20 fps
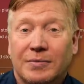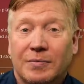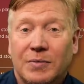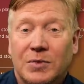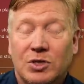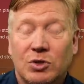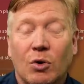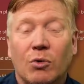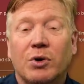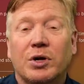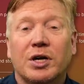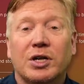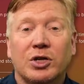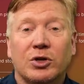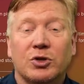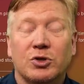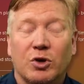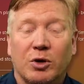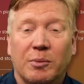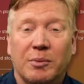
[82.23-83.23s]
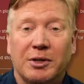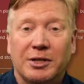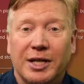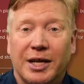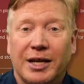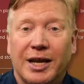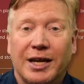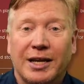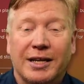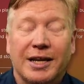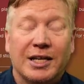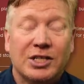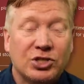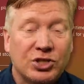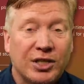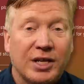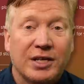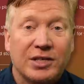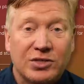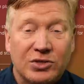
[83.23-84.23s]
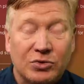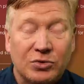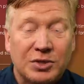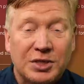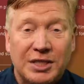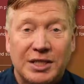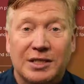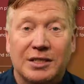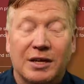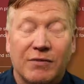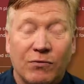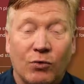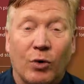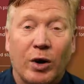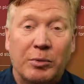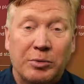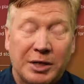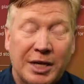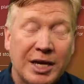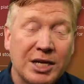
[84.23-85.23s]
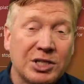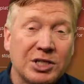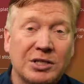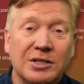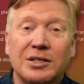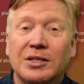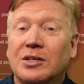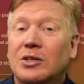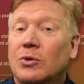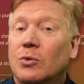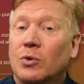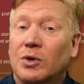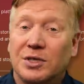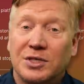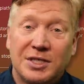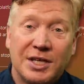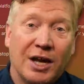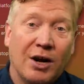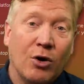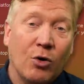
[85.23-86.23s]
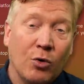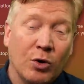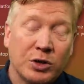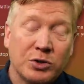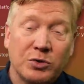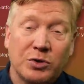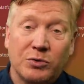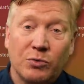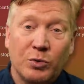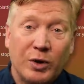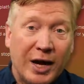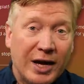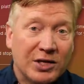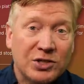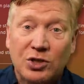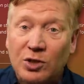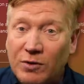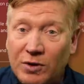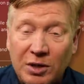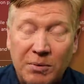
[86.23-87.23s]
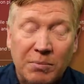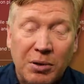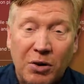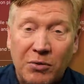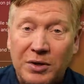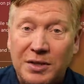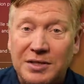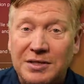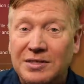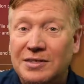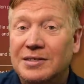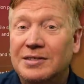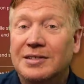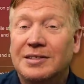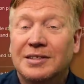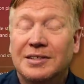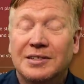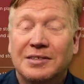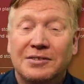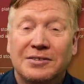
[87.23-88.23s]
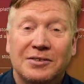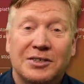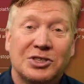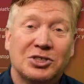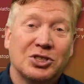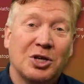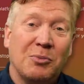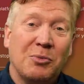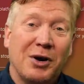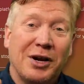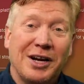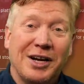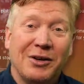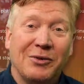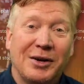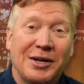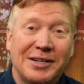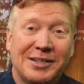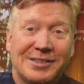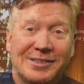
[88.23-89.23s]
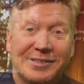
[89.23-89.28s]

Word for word: So what we're going to do is we're going to build out a Next.js 13.4 application. We're going to see how it works with React server components. Let's jump right into it.